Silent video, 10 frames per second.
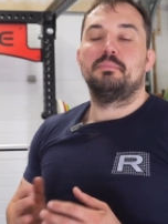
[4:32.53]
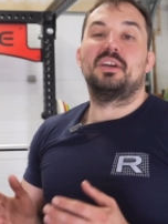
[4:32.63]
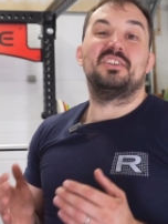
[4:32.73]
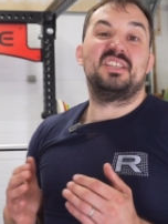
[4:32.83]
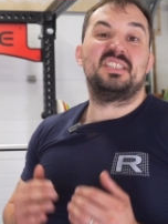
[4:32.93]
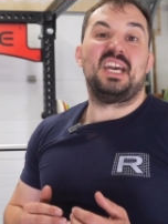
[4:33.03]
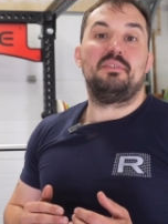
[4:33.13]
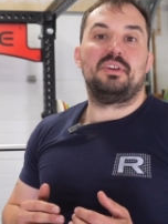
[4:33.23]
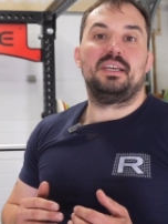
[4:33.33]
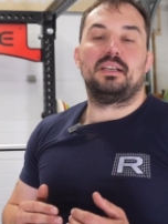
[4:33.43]
because you
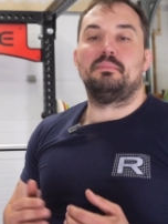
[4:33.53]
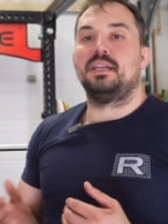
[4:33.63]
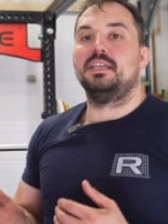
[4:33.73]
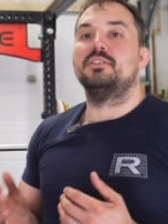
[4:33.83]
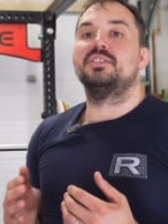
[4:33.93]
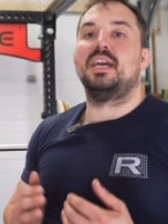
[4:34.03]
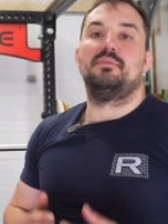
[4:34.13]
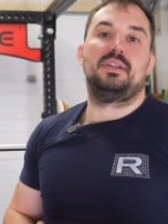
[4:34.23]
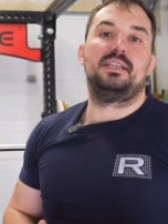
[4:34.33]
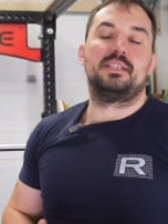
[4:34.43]
save a little money, you
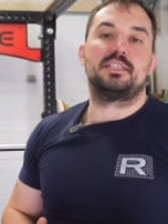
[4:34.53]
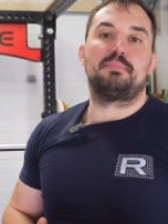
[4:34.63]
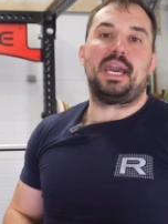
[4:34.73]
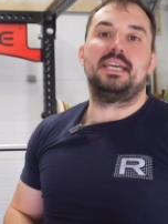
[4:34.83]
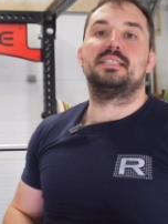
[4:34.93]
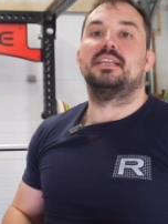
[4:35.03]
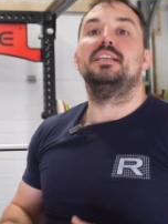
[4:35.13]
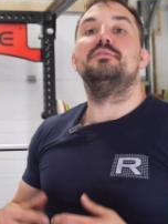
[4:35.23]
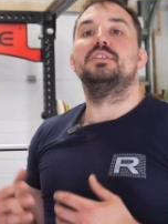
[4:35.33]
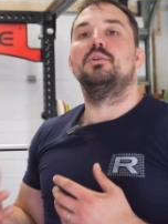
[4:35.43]
save a little space. That
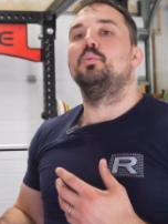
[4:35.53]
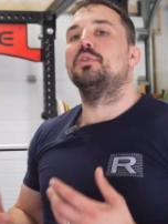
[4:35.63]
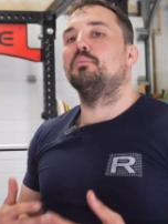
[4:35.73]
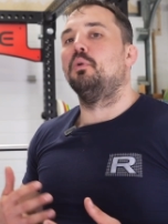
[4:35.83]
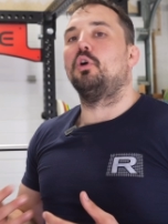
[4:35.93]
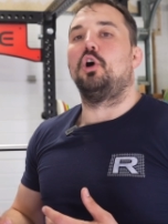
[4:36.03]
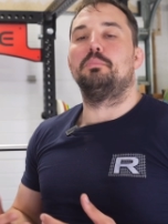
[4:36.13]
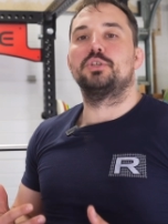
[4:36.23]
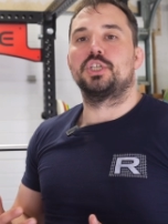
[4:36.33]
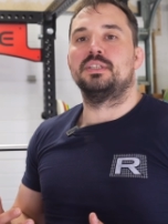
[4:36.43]
leaves you with more
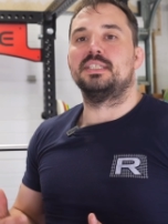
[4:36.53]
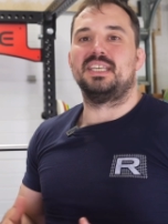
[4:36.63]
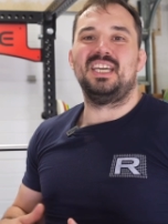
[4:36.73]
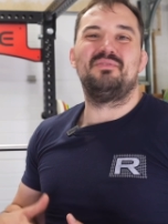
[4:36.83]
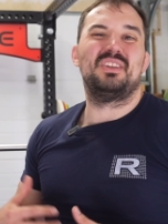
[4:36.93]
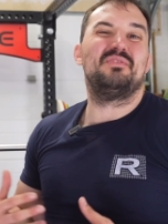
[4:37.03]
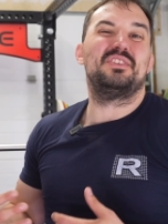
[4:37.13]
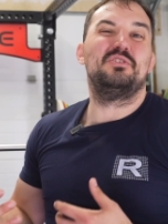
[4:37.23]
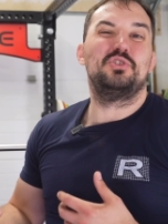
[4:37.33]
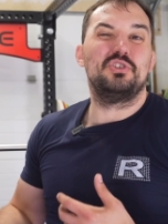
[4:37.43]
options, even
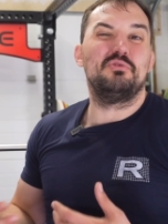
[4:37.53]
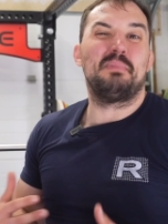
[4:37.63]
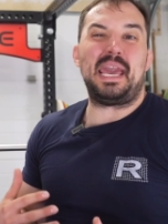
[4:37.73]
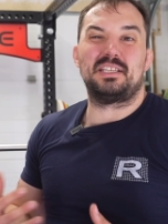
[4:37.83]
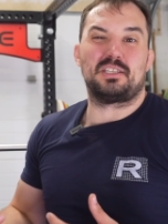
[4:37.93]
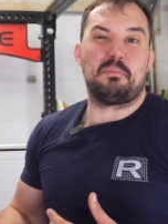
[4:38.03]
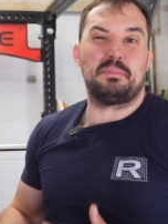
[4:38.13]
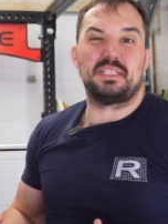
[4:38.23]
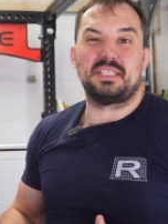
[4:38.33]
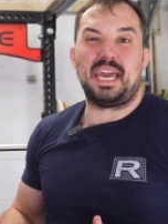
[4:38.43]
if you do make some
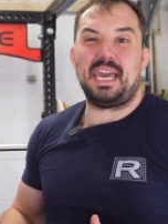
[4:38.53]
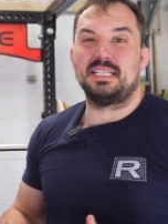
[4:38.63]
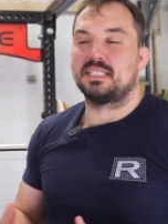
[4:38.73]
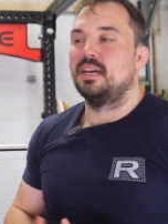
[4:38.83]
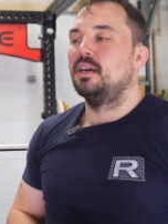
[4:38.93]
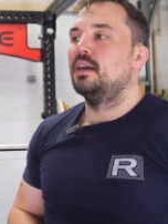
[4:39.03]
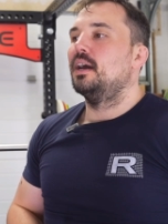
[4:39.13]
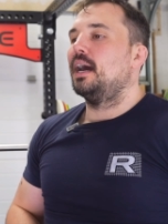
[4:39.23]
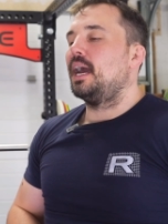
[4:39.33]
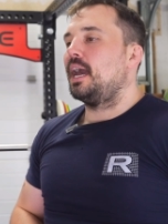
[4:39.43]
mistakes,
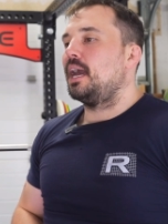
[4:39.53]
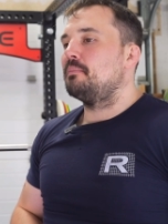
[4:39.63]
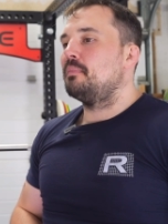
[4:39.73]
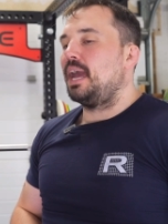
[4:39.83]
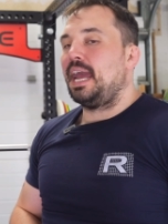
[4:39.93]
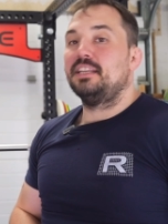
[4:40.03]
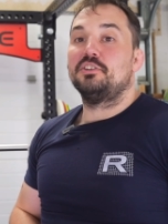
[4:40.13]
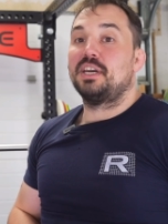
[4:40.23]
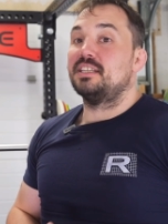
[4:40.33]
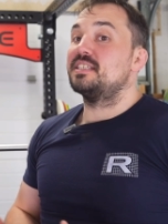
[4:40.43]
and
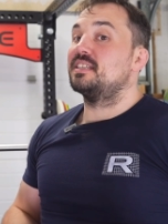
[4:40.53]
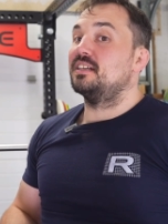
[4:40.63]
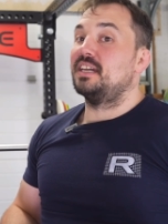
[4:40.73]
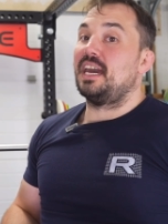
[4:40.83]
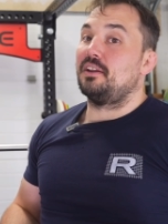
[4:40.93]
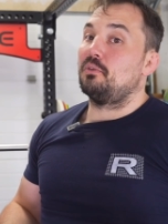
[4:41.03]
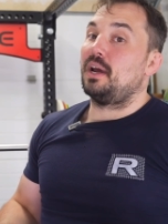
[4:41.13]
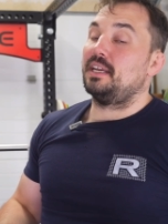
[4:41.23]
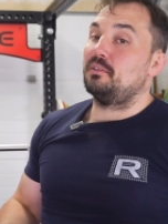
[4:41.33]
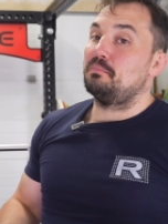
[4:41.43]
you can still get a
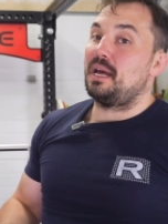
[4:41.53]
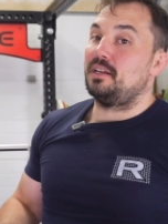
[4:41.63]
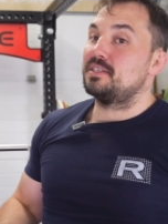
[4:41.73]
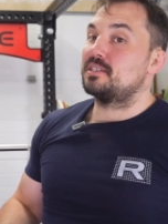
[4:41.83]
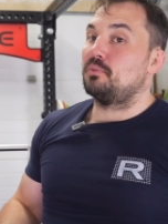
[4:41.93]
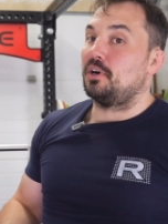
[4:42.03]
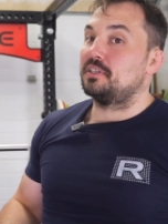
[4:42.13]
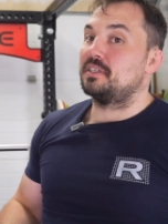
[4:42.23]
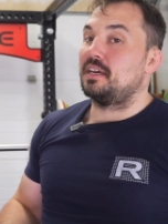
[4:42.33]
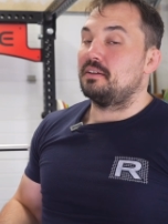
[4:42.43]
Rhino belt
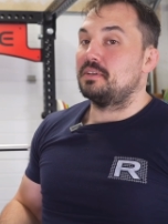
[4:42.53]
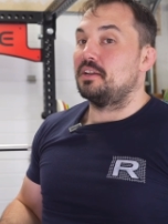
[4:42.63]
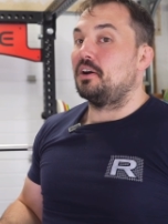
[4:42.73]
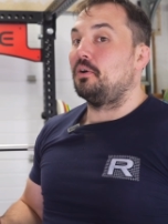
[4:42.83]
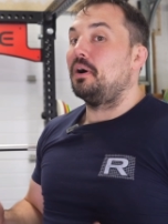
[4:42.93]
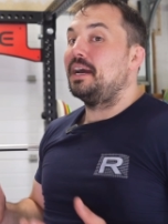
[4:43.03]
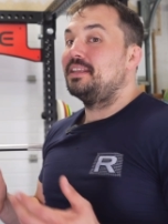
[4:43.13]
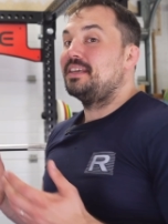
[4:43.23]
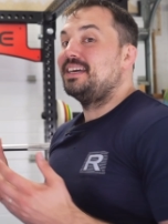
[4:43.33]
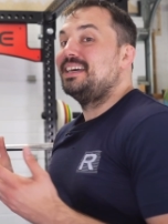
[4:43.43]
squat, in
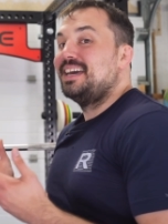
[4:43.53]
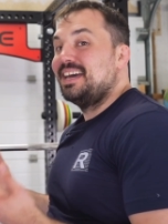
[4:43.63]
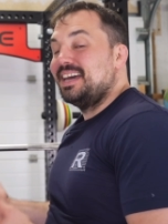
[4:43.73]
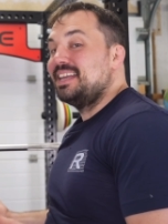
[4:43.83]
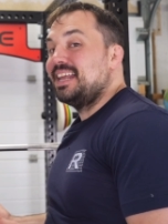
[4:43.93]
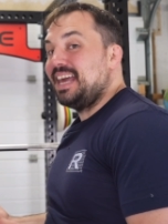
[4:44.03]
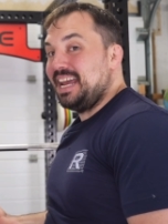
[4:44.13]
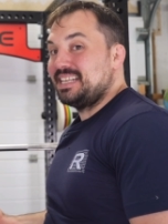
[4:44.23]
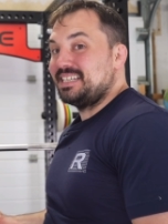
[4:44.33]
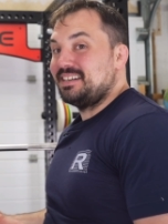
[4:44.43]
a
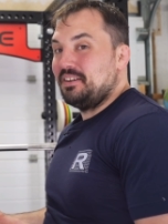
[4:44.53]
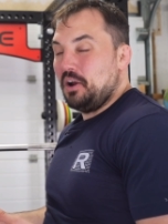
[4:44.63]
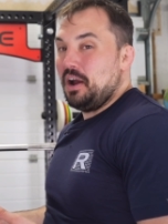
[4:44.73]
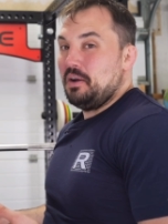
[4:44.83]
later